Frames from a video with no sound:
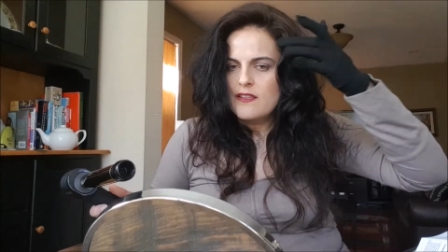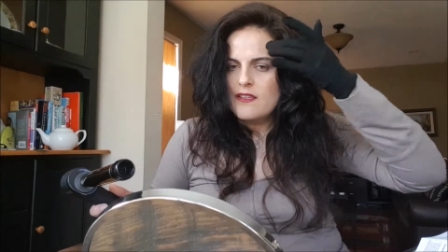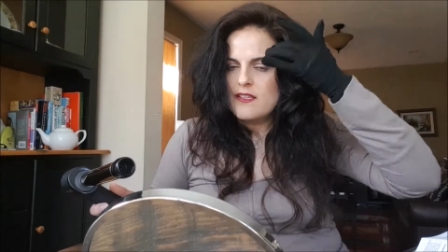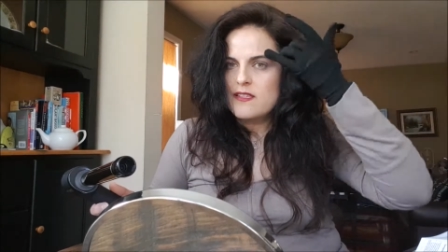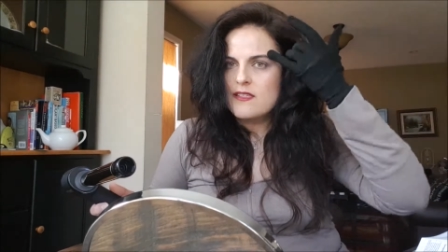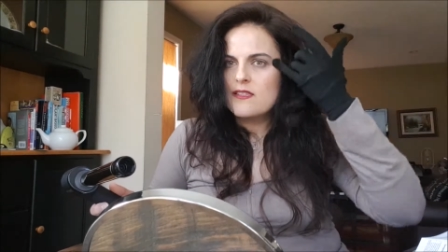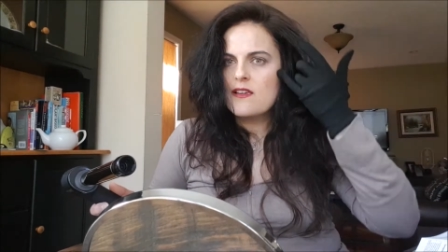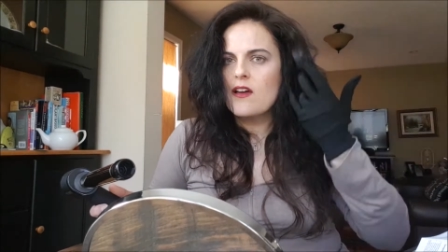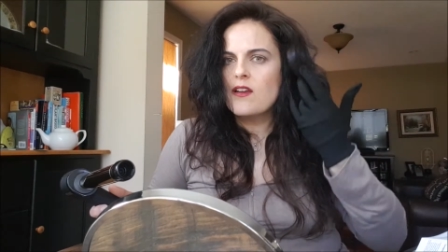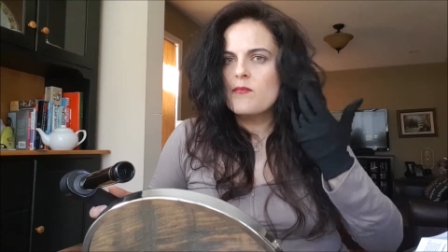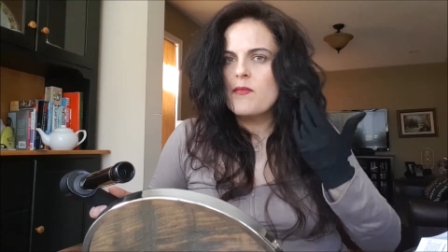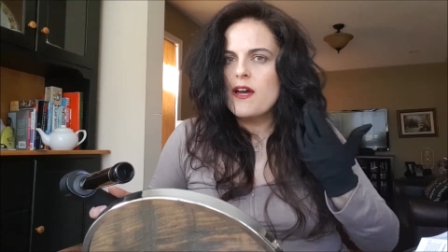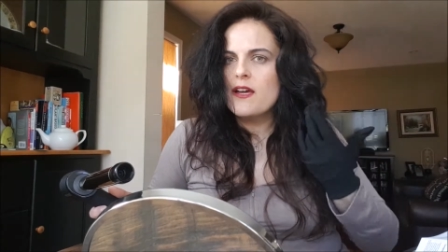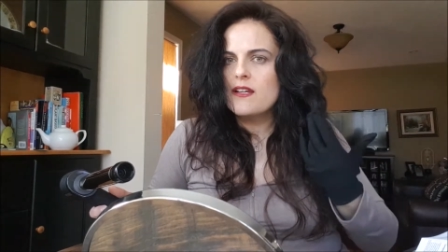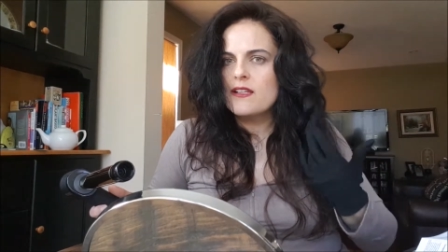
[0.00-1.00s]
this
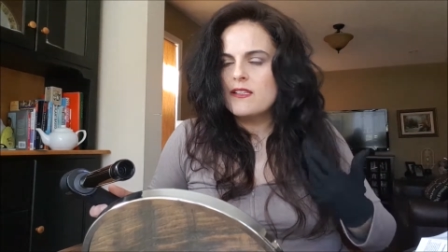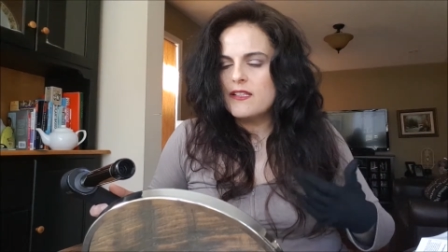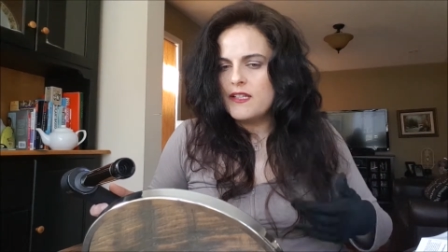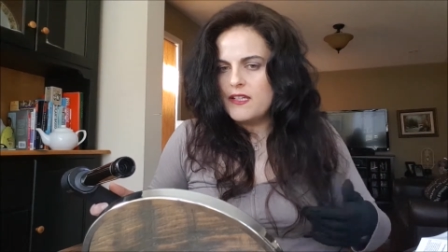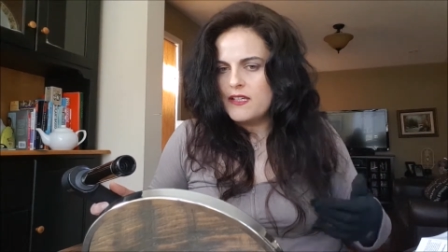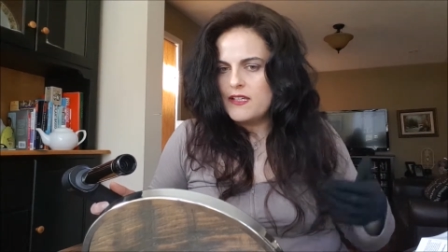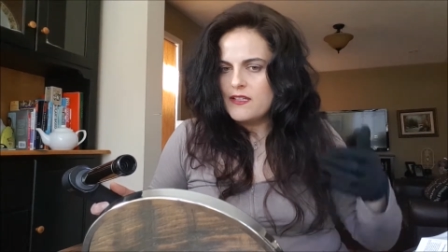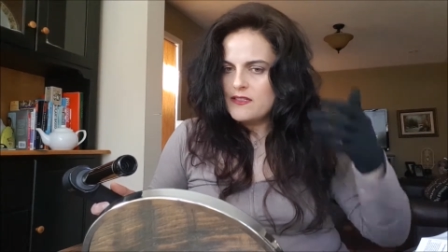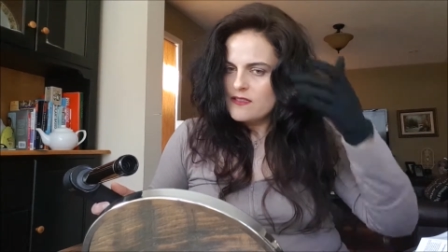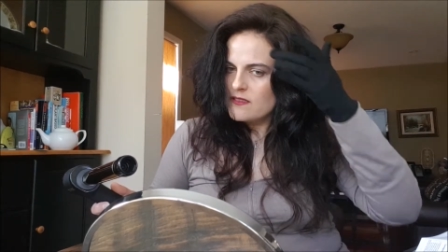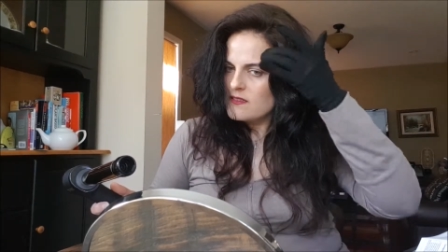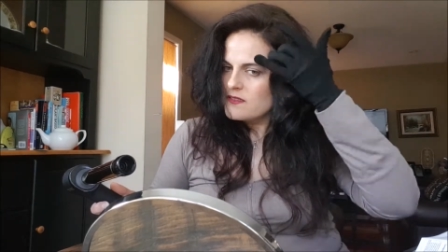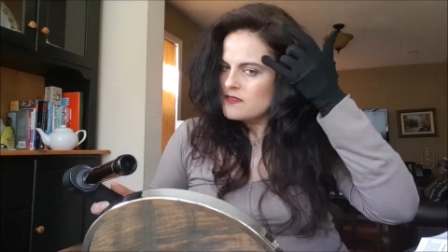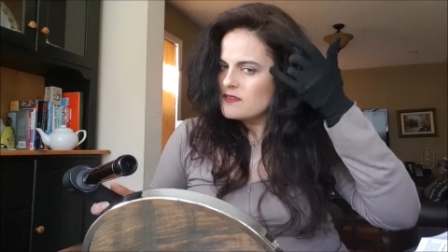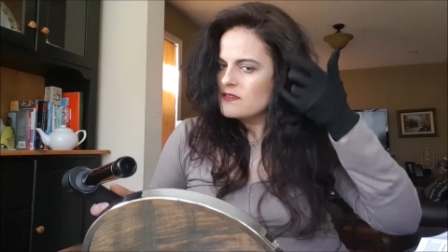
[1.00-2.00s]
automatically
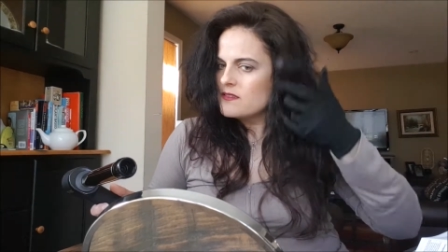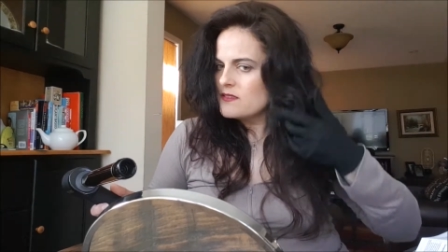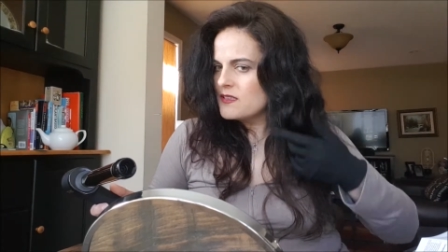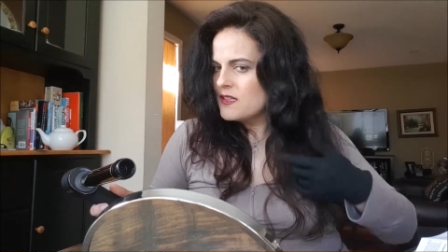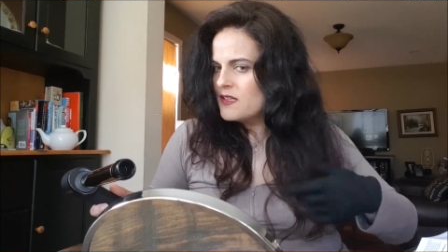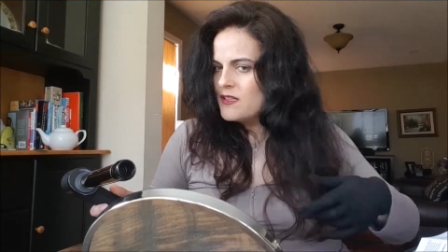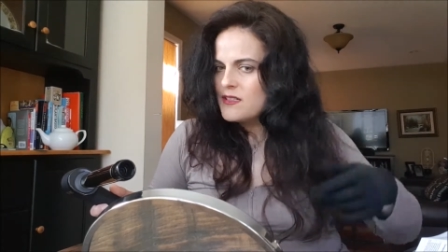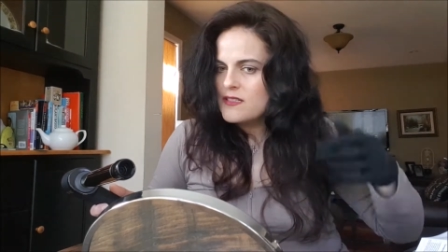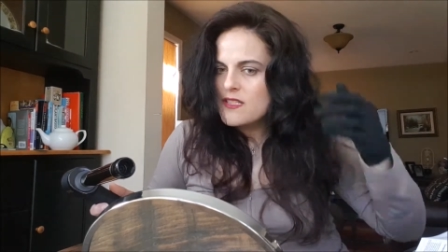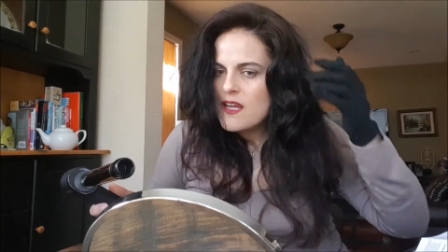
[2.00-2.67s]
uh,